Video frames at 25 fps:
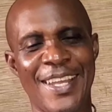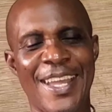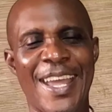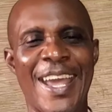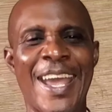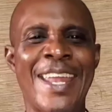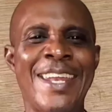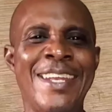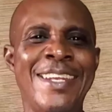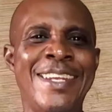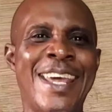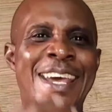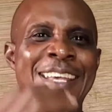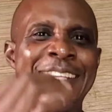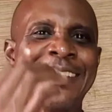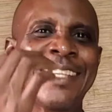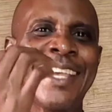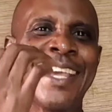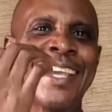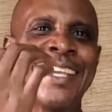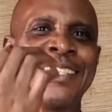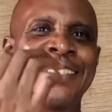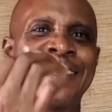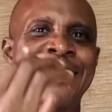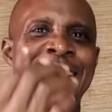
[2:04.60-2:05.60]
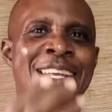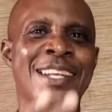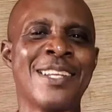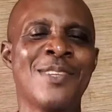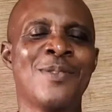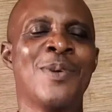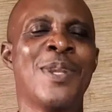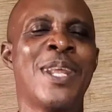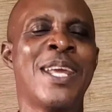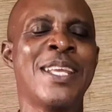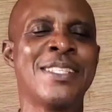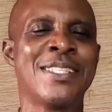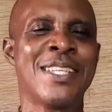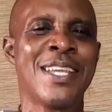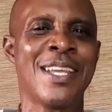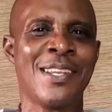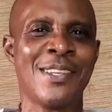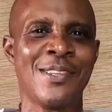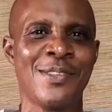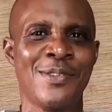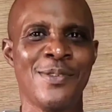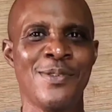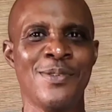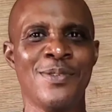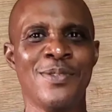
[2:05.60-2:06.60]
And that's exactly what I tell
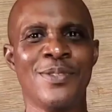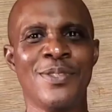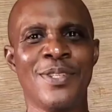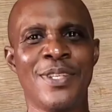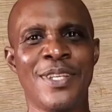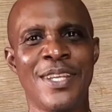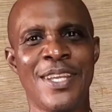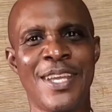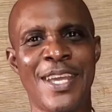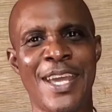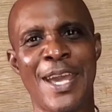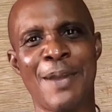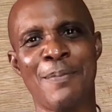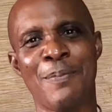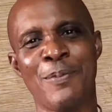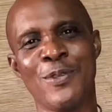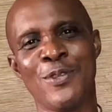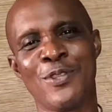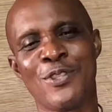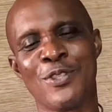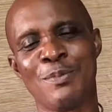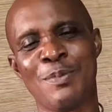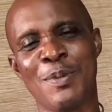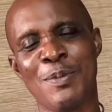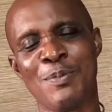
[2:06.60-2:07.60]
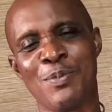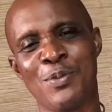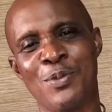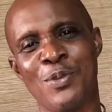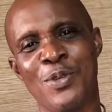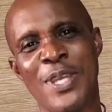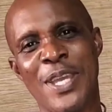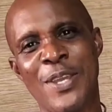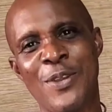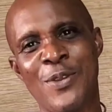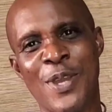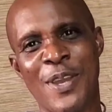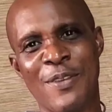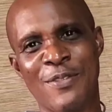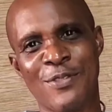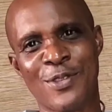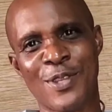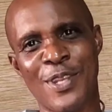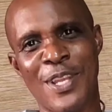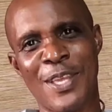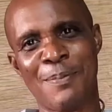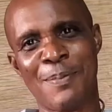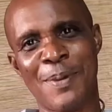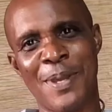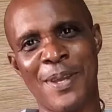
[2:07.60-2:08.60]
you happens to people who have
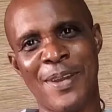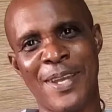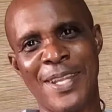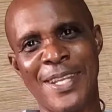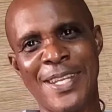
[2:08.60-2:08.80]
solar power.